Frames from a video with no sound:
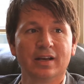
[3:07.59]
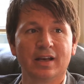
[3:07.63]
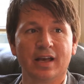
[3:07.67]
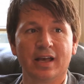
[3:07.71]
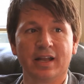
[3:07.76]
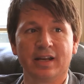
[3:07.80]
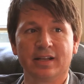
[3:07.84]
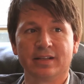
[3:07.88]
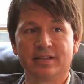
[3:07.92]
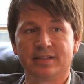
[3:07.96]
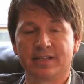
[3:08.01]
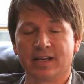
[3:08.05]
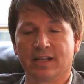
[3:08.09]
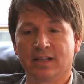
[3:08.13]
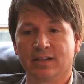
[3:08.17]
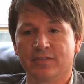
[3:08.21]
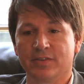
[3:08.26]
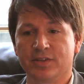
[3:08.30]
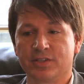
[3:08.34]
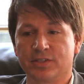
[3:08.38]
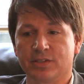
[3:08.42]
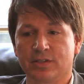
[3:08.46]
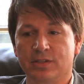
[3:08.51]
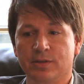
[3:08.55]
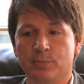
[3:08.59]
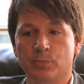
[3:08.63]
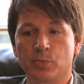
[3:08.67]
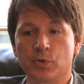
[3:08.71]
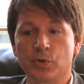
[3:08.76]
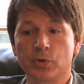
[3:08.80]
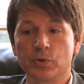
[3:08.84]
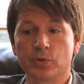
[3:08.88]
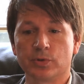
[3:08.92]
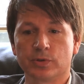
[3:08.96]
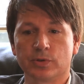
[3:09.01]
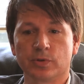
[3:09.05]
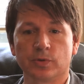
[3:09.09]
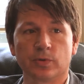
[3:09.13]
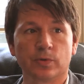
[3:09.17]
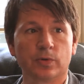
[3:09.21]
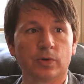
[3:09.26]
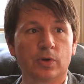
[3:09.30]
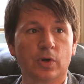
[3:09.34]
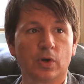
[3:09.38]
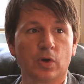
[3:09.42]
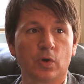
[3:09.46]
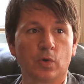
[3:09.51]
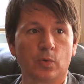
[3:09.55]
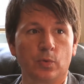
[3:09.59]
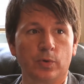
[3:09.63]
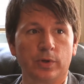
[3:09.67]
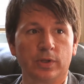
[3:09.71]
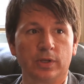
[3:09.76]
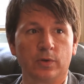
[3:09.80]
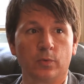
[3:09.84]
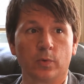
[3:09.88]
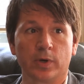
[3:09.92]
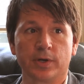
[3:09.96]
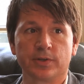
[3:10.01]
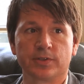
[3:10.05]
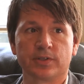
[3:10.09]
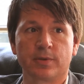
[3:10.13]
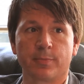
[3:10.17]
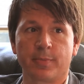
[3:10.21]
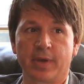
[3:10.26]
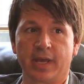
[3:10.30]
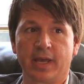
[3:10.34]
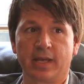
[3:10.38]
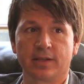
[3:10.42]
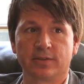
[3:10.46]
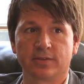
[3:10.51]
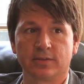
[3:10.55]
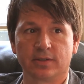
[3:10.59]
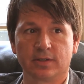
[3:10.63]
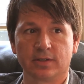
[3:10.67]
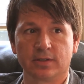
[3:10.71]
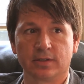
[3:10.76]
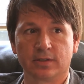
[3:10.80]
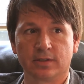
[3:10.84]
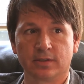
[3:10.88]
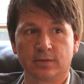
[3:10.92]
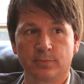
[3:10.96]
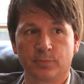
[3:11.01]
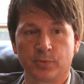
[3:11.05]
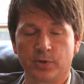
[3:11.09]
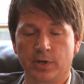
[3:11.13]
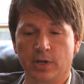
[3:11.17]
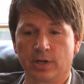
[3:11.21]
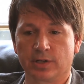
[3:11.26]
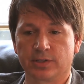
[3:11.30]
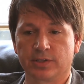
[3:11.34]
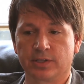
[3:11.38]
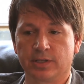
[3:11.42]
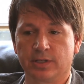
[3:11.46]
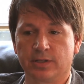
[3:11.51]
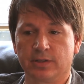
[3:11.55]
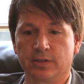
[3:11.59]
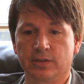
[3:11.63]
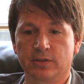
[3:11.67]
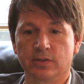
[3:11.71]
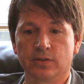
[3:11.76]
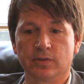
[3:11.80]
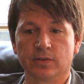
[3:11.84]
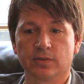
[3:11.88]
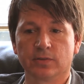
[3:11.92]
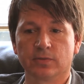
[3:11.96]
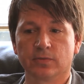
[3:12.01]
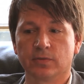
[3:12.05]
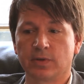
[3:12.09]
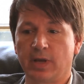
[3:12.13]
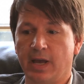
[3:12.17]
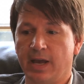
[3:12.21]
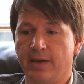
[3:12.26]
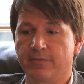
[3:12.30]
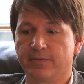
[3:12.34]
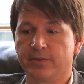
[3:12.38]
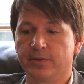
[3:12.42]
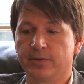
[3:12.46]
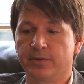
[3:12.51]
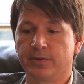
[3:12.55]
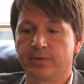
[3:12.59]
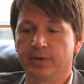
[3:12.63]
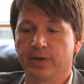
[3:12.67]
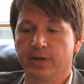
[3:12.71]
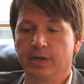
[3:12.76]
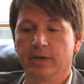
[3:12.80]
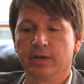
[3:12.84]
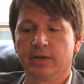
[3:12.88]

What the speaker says: and in television, the producer really wears the pants on the production, and after